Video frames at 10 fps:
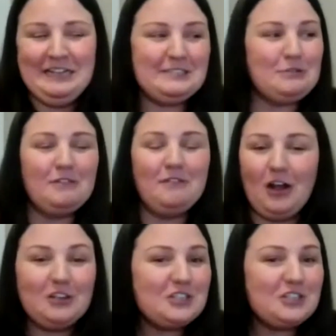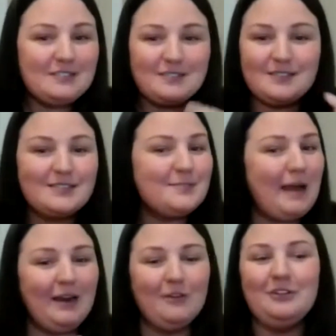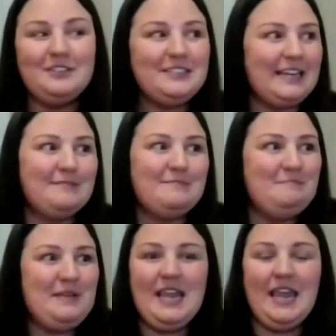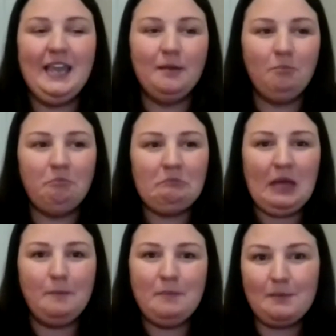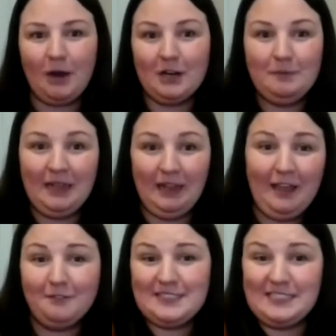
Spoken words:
sort of all just spiraled and became a big part of my life.